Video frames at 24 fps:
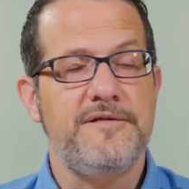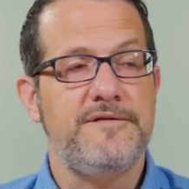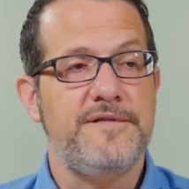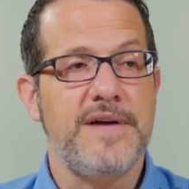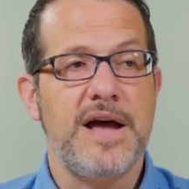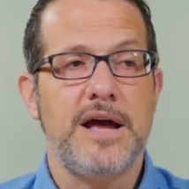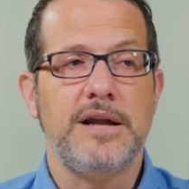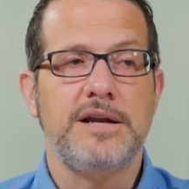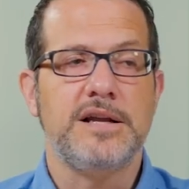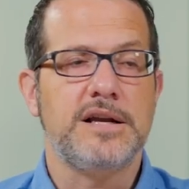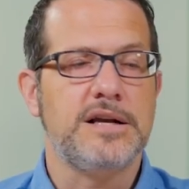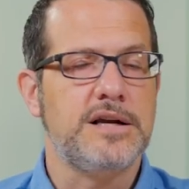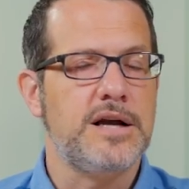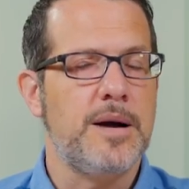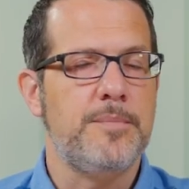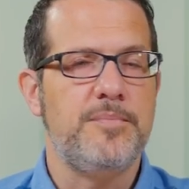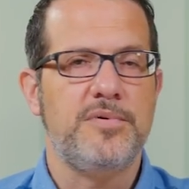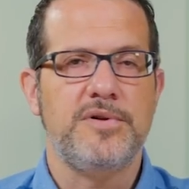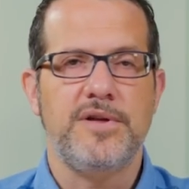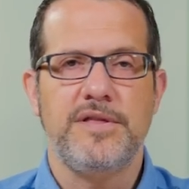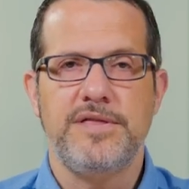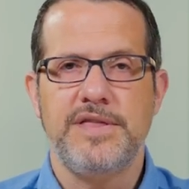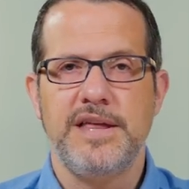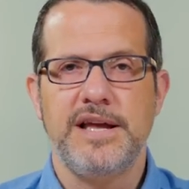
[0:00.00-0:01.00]
found a
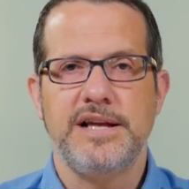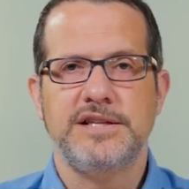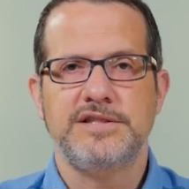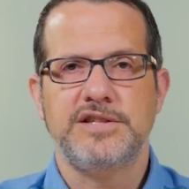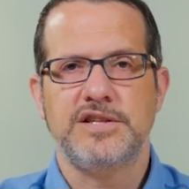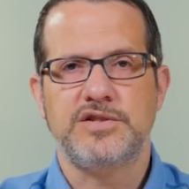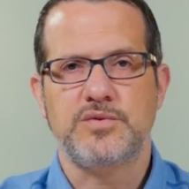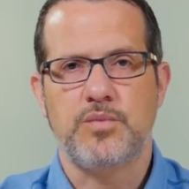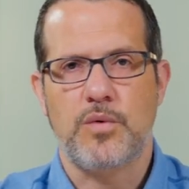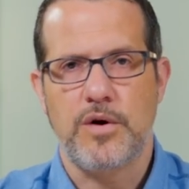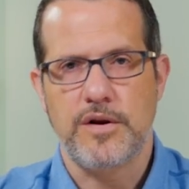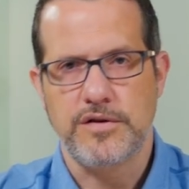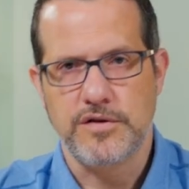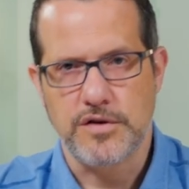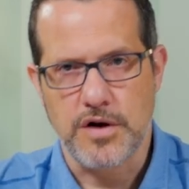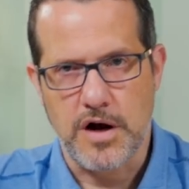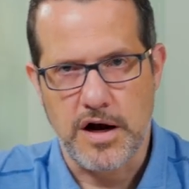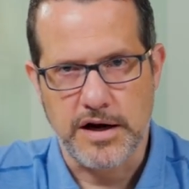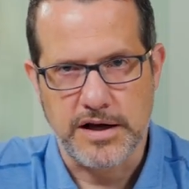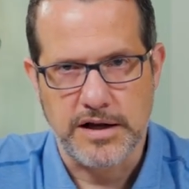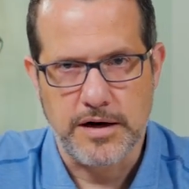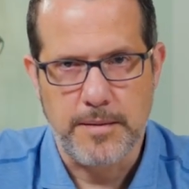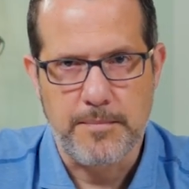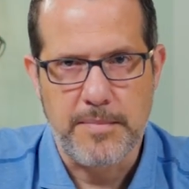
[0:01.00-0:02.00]
couple of things that's worth
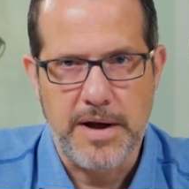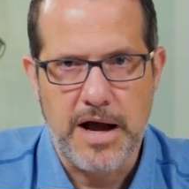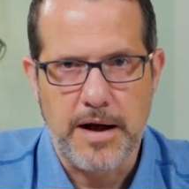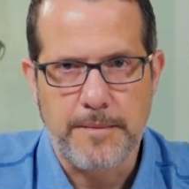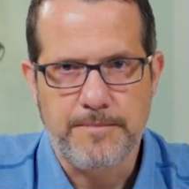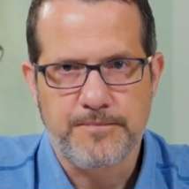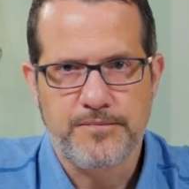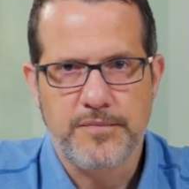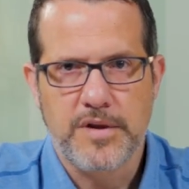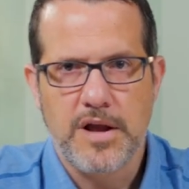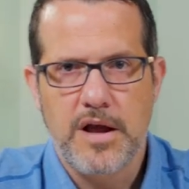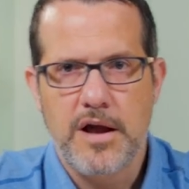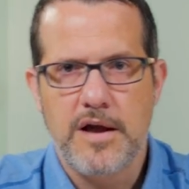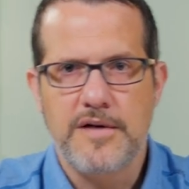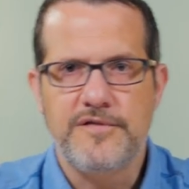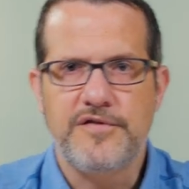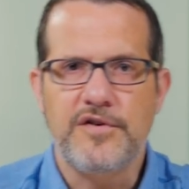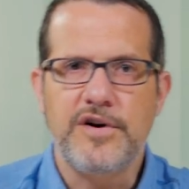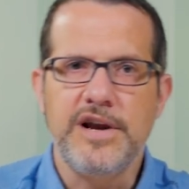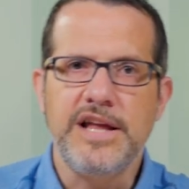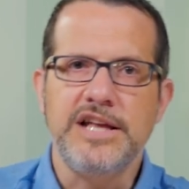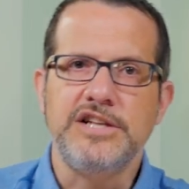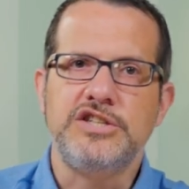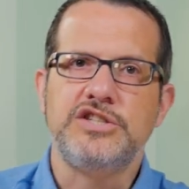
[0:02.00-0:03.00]
talking about.
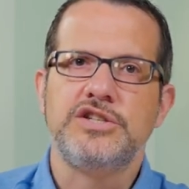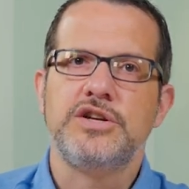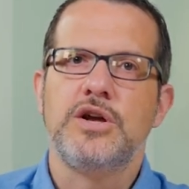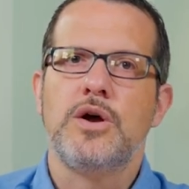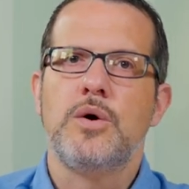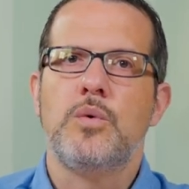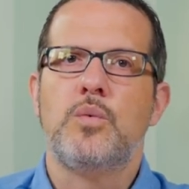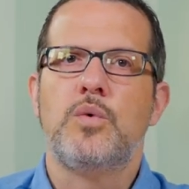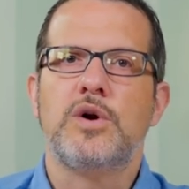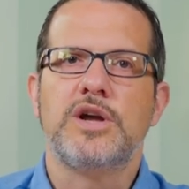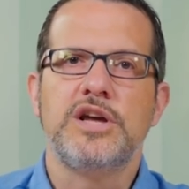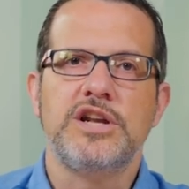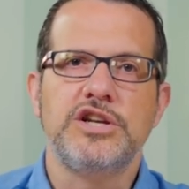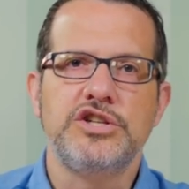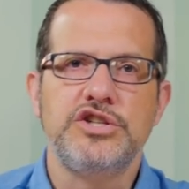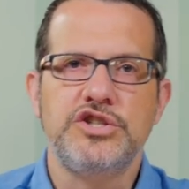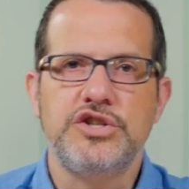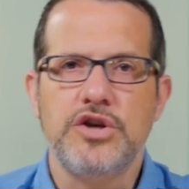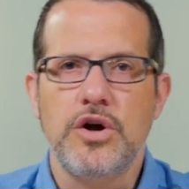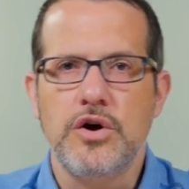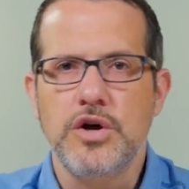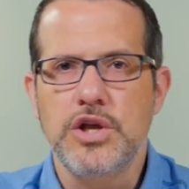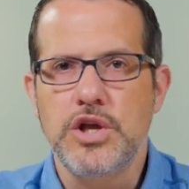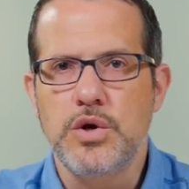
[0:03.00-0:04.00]
For each, we're going to
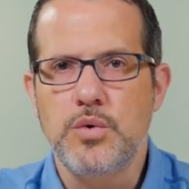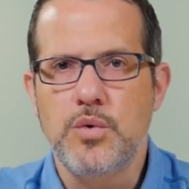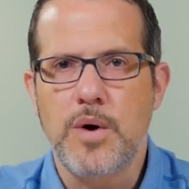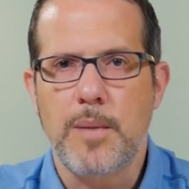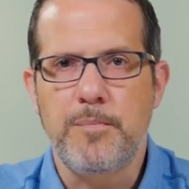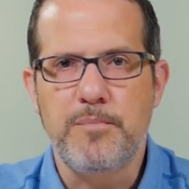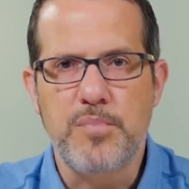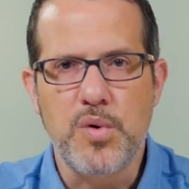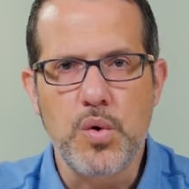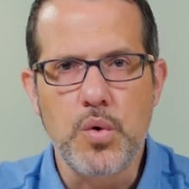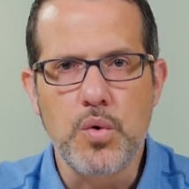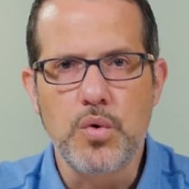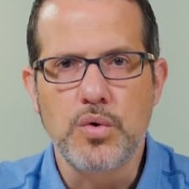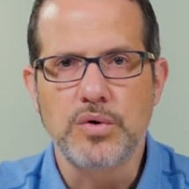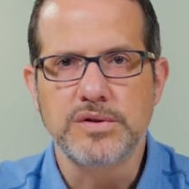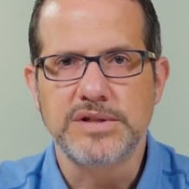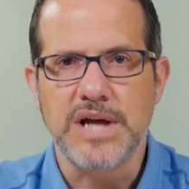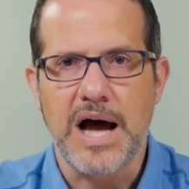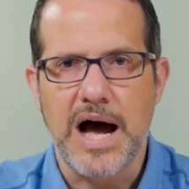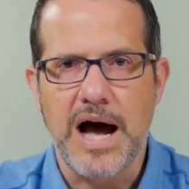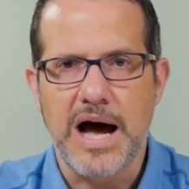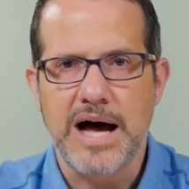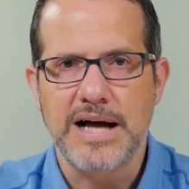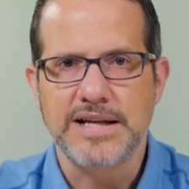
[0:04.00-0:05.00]
show you a pooled
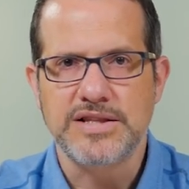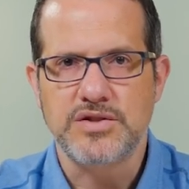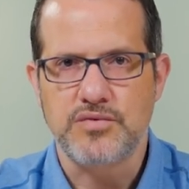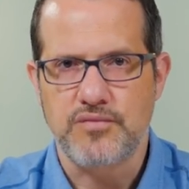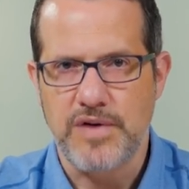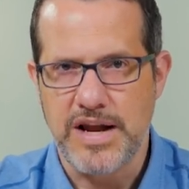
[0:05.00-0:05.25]
odds